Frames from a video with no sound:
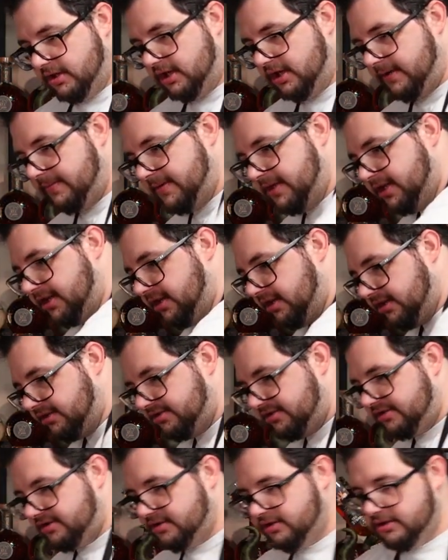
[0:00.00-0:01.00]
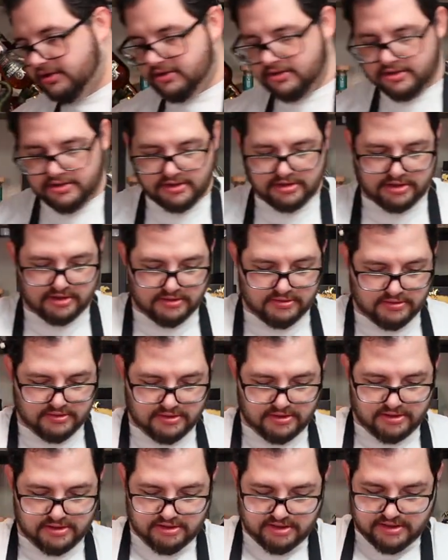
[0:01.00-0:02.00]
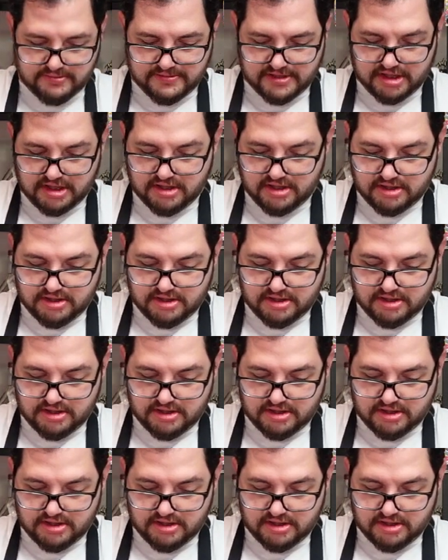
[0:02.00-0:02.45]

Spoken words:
Lemon it is. Lemon.